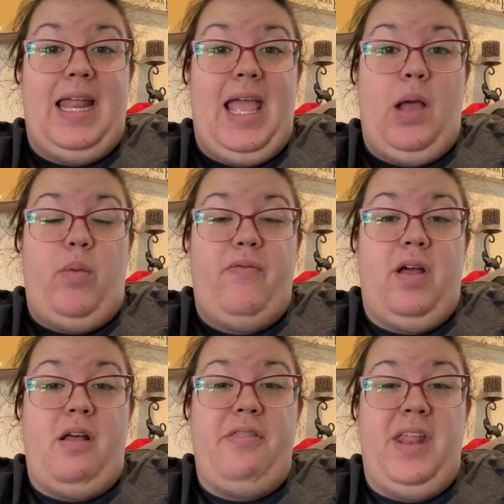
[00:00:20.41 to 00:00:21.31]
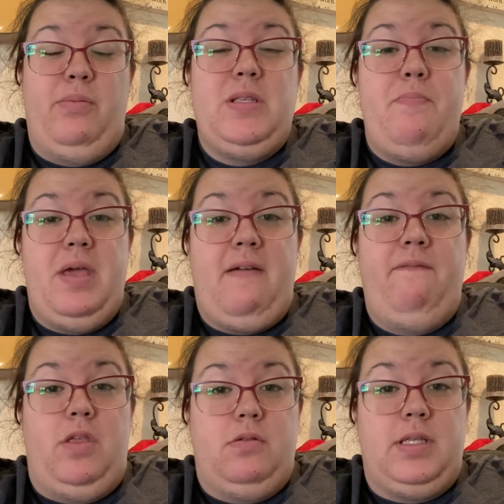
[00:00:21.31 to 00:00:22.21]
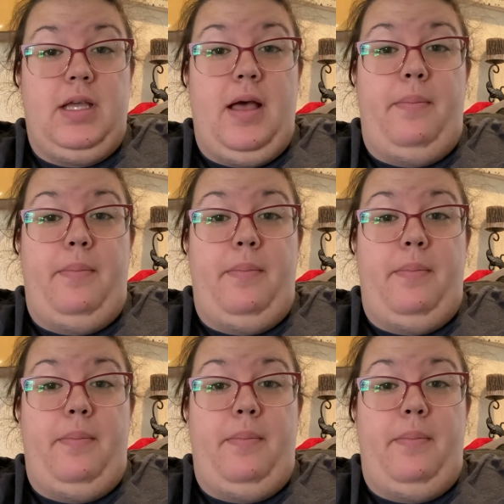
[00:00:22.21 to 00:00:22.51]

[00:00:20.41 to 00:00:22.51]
and we found out that it was a bit confusing,